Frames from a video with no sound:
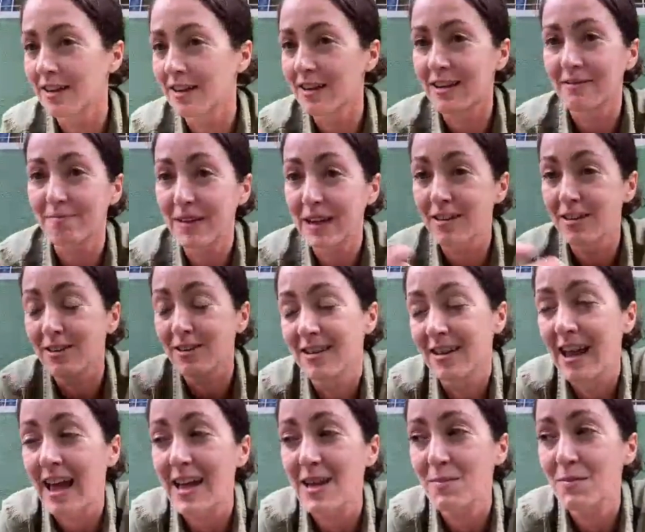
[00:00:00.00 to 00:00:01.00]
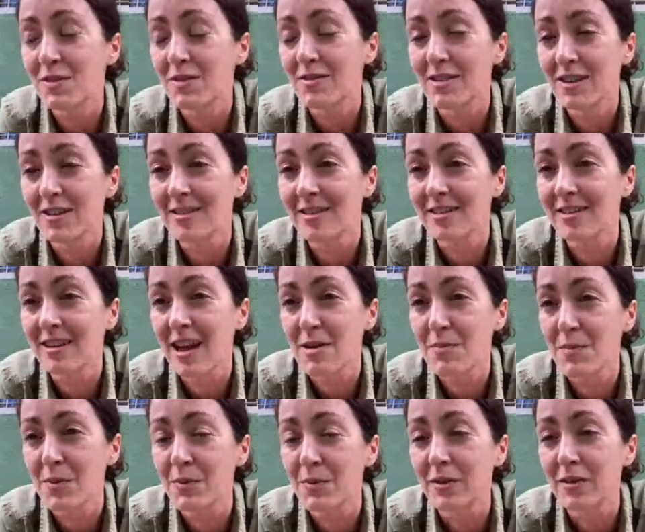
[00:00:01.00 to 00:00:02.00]
And it looks like apes are
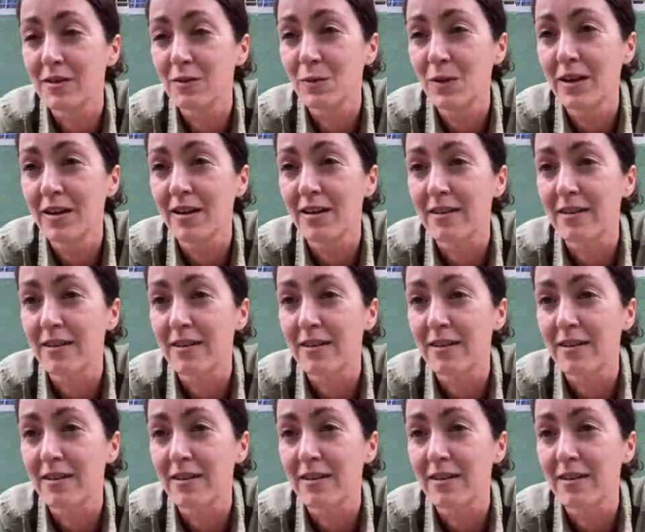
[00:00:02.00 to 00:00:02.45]
just as capable